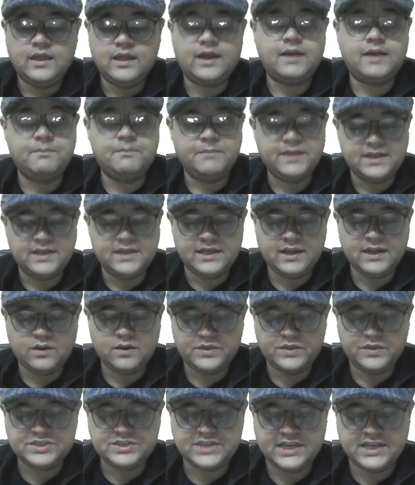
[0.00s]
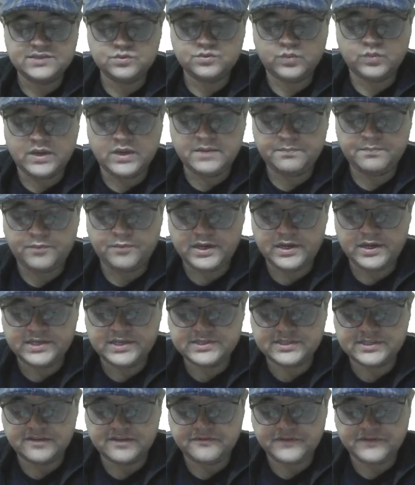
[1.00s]
a mirror which has one polished
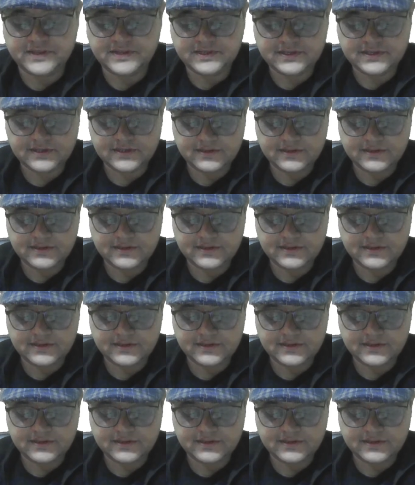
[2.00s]
surface.